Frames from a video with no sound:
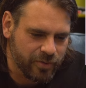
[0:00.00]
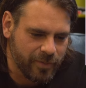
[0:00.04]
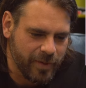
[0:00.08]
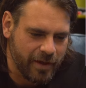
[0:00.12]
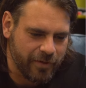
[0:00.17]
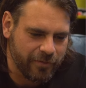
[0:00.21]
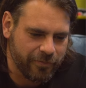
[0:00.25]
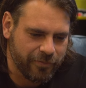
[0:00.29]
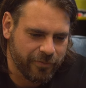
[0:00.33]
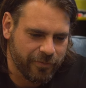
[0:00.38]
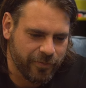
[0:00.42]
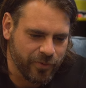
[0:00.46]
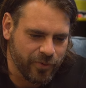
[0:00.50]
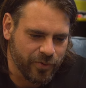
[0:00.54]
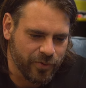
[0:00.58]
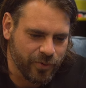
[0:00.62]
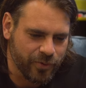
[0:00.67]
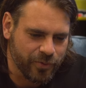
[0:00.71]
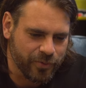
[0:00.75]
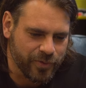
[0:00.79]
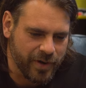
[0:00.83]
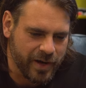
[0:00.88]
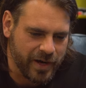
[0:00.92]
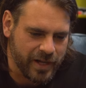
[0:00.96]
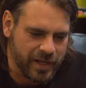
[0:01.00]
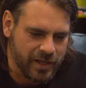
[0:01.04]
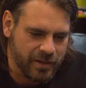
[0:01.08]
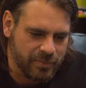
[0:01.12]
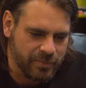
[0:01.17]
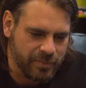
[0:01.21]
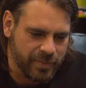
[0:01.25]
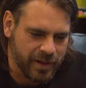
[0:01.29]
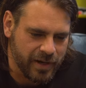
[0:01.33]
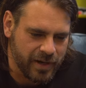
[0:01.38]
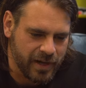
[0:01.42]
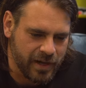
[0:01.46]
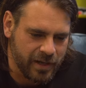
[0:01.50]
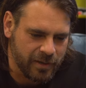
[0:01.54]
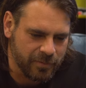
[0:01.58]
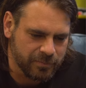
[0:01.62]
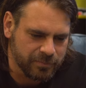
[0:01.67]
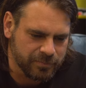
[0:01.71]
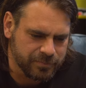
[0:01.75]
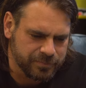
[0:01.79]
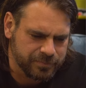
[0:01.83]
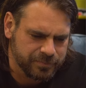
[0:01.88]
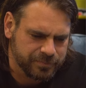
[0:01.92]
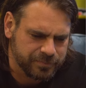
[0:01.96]
about food already, but
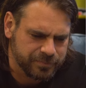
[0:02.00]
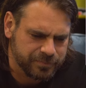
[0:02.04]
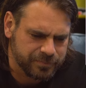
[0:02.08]
um,